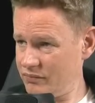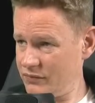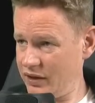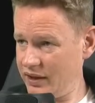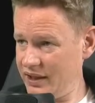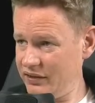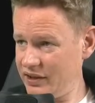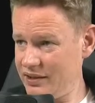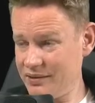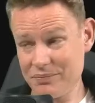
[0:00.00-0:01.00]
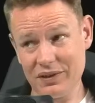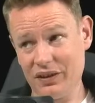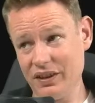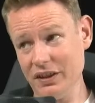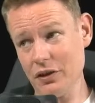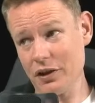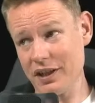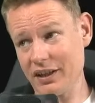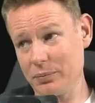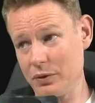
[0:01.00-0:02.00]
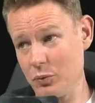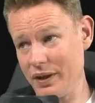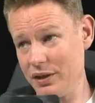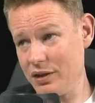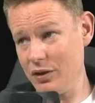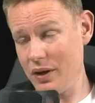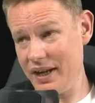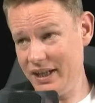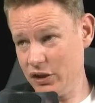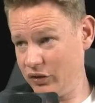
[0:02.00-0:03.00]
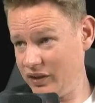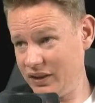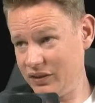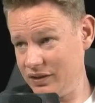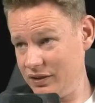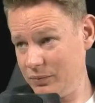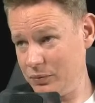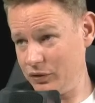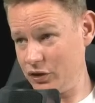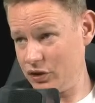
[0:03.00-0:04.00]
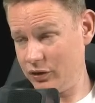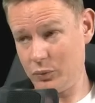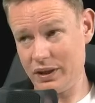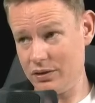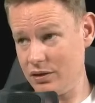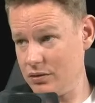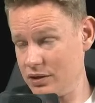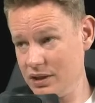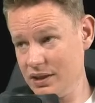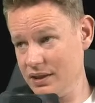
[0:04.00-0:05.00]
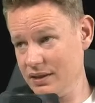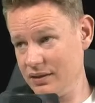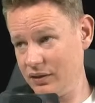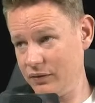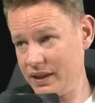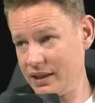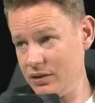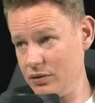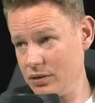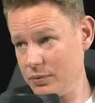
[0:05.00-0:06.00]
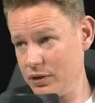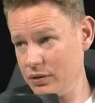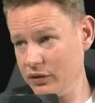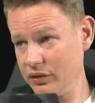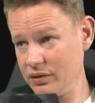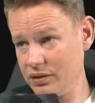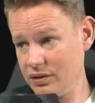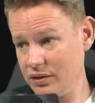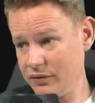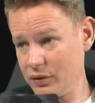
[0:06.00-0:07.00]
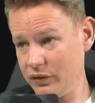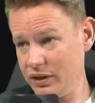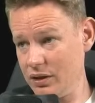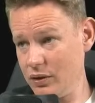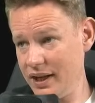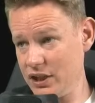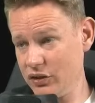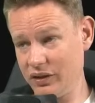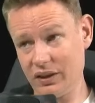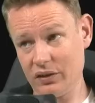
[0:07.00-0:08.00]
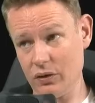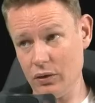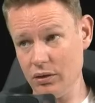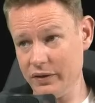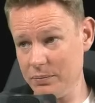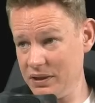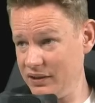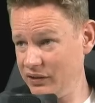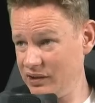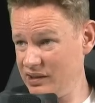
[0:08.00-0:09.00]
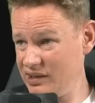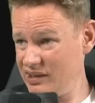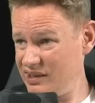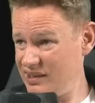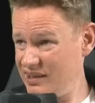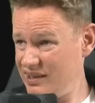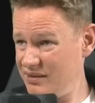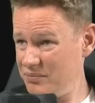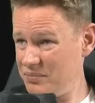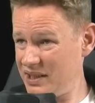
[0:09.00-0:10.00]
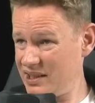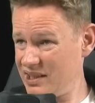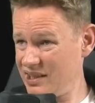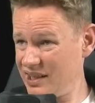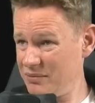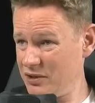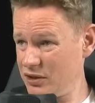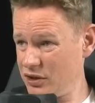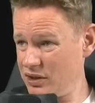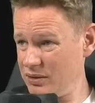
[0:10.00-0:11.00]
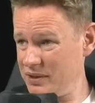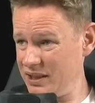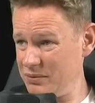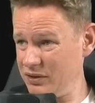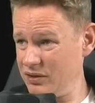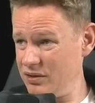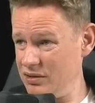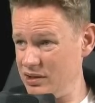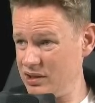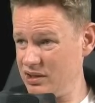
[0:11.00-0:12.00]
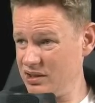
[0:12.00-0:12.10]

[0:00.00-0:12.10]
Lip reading: The thing is, I'm still not an expert when you go h6 in these positions, when you don't. These funky new computers, of course, they go h6 all over the place. But I'm not sure I'll be able to do it.